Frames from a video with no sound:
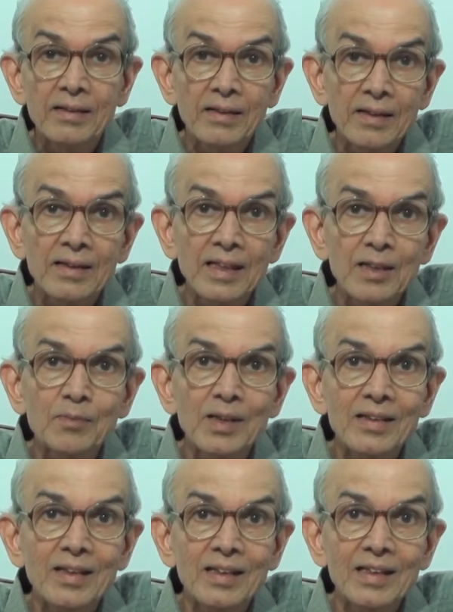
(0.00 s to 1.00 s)
in drug like
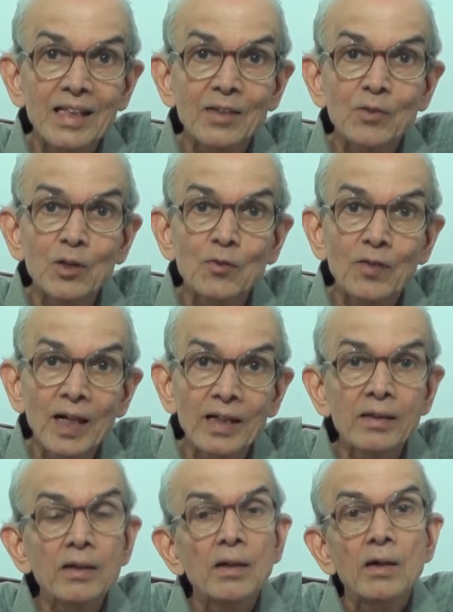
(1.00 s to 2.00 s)
pulsatilla, we will
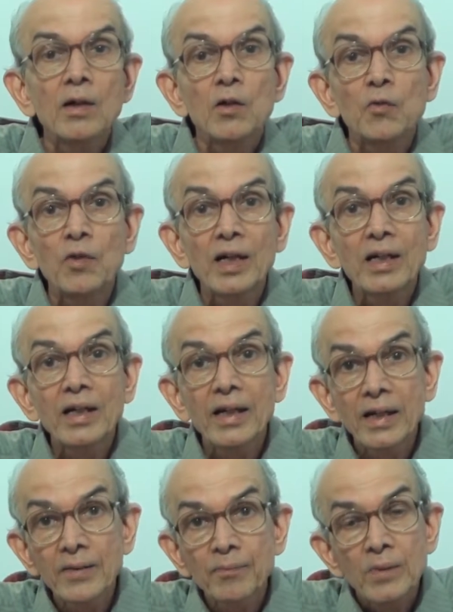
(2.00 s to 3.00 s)
find one
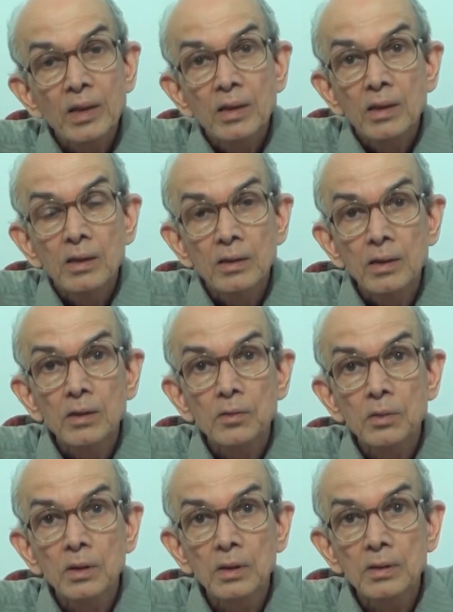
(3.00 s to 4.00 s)
day
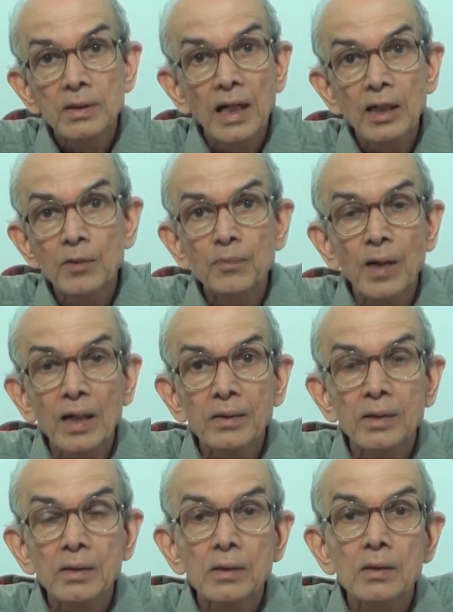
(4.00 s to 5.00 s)
the child
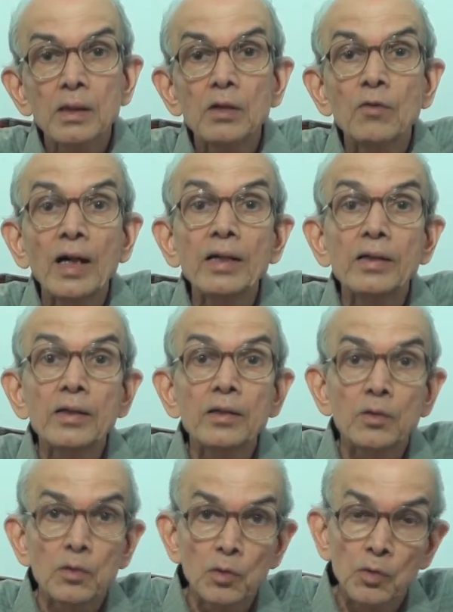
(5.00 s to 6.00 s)
passes a
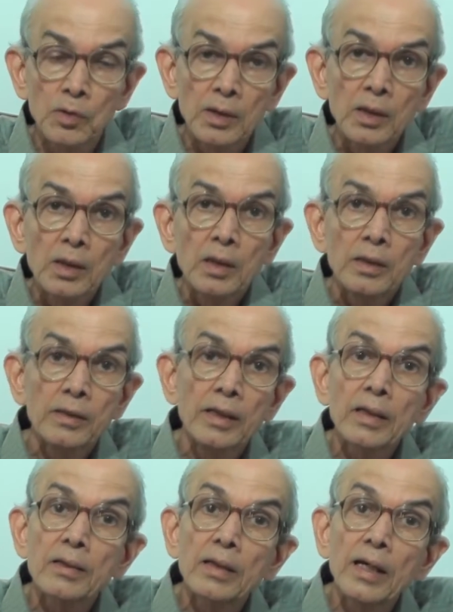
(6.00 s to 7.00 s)
whitish stool,
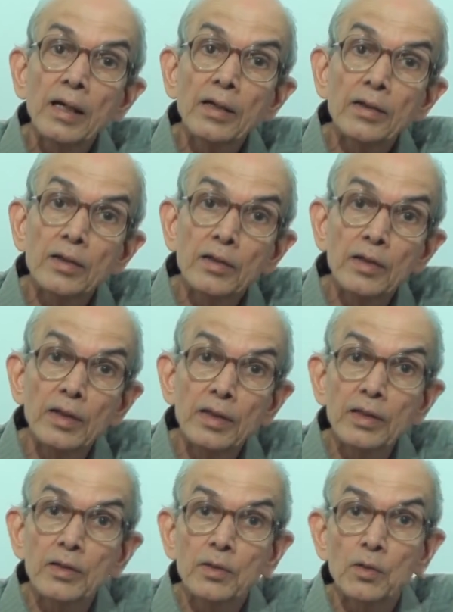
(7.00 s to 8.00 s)
next day it is
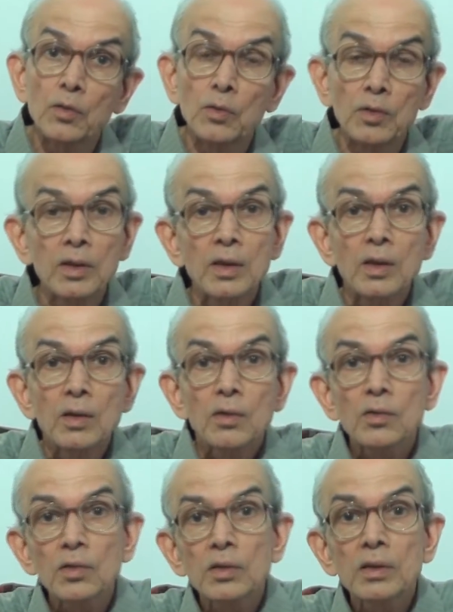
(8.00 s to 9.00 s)
greenish stool.
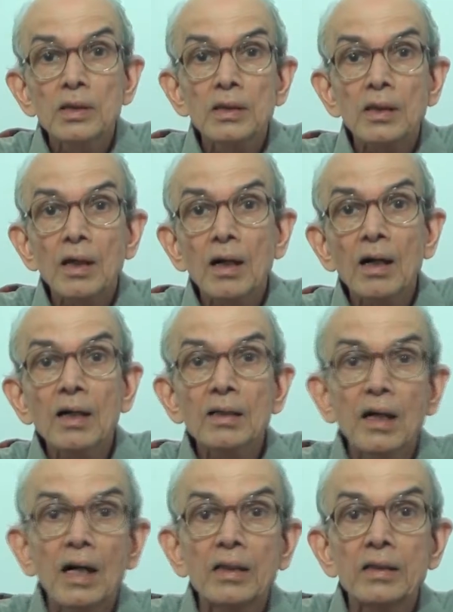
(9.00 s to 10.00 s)
So these are
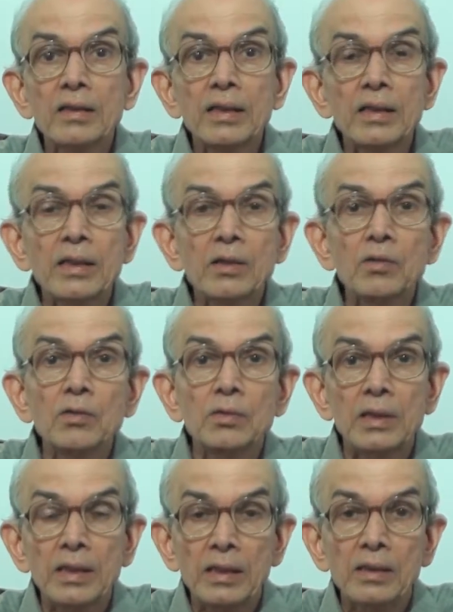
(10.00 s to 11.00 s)
all
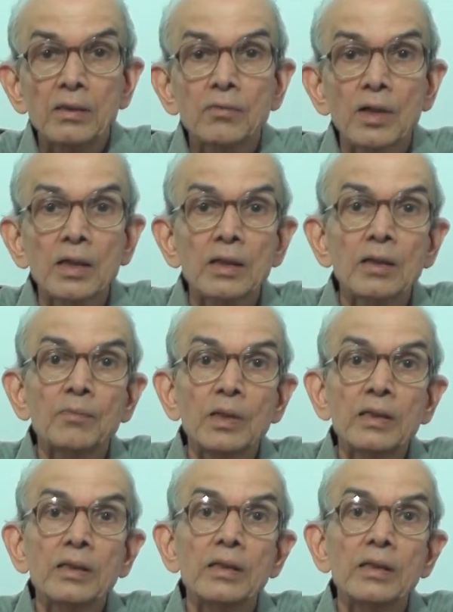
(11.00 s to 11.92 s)
alternative things. For example,